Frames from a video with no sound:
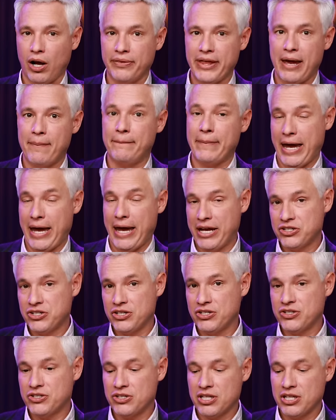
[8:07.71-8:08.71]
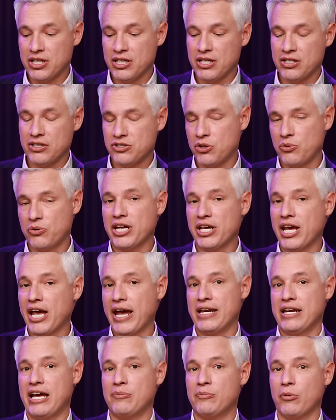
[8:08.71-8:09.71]
That matches the Sony
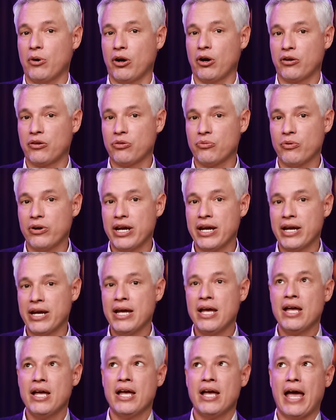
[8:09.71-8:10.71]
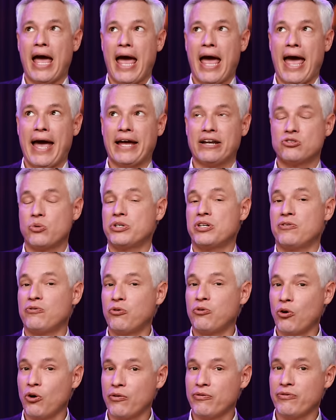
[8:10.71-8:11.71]
A9 Mark III at
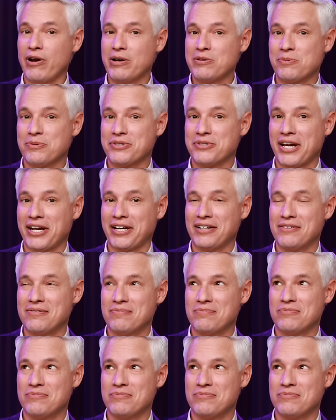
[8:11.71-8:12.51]
24 frames per second.